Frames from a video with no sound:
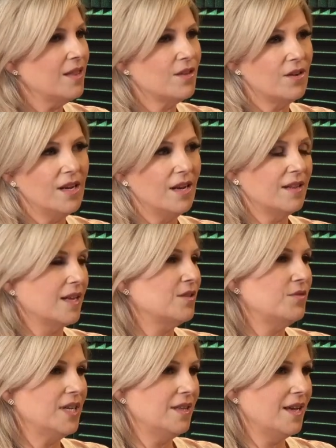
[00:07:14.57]
They're eating
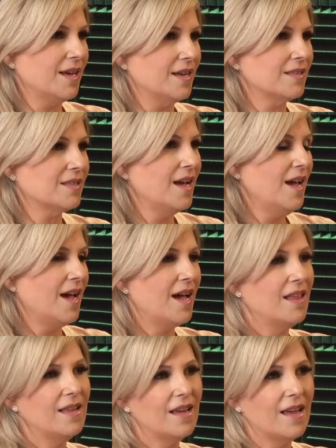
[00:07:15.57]
3 things,
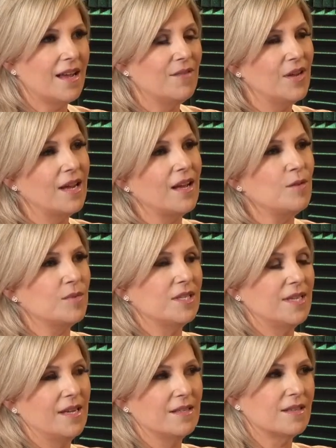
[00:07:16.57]
and they can't even get them to
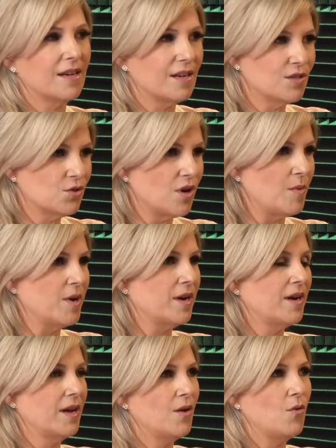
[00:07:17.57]
taste like a strawberry.